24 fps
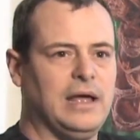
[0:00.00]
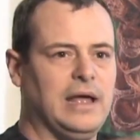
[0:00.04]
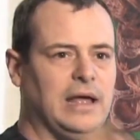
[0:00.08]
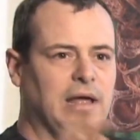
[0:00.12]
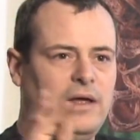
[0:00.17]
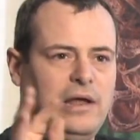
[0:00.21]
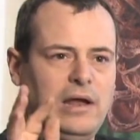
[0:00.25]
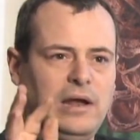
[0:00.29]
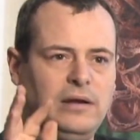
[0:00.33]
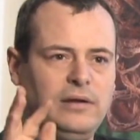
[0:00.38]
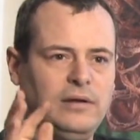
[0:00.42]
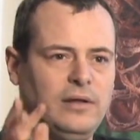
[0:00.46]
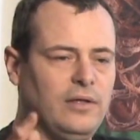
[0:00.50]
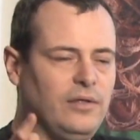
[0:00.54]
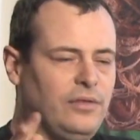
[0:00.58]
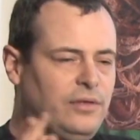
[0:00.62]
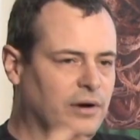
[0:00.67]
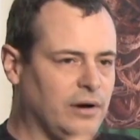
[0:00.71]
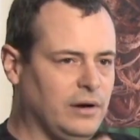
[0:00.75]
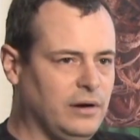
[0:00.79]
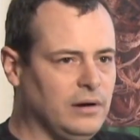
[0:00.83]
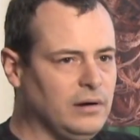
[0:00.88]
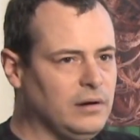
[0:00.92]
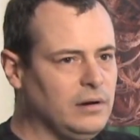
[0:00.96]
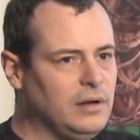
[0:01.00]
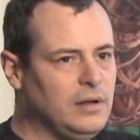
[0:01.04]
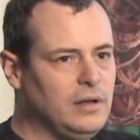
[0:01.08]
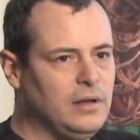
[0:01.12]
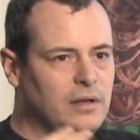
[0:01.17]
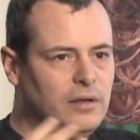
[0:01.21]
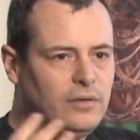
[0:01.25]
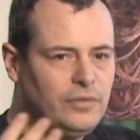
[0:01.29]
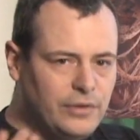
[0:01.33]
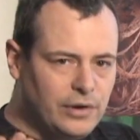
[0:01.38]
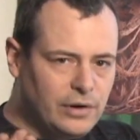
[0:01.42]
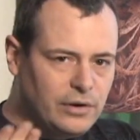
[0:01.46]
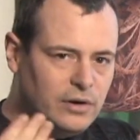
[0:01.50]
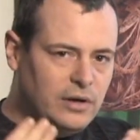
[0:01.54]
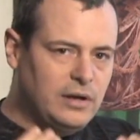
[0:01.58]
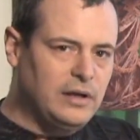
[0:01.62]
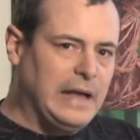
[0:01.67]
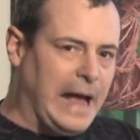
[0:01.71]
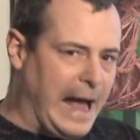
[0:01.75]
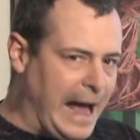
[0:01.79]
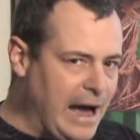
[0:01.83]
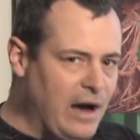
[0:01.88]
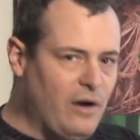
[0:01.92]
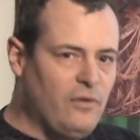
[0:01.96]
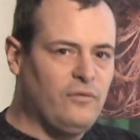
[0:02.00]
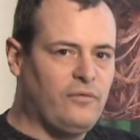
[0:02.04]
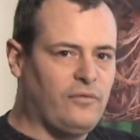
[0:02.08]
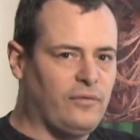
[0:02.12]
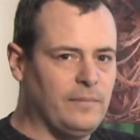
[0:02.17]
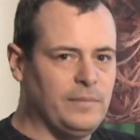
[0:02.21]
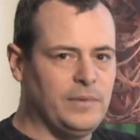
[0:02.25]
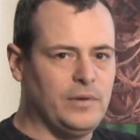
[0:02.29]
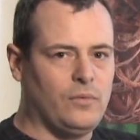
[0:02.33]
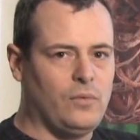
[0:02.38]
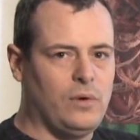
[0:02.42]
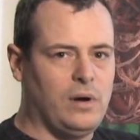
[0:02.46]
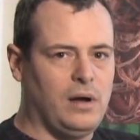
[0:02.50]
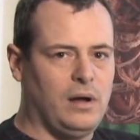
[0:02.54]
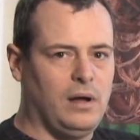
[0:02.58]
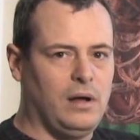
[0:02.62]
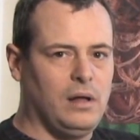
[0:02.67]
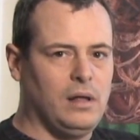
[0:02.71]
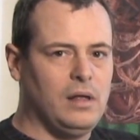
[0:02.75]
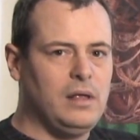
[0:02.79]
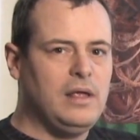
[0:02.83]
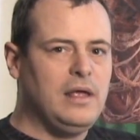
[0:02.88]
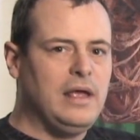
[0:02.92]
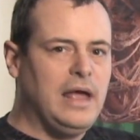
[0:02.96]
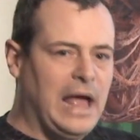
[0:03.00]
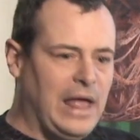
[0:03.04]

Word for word: And they're, they're out from the wall.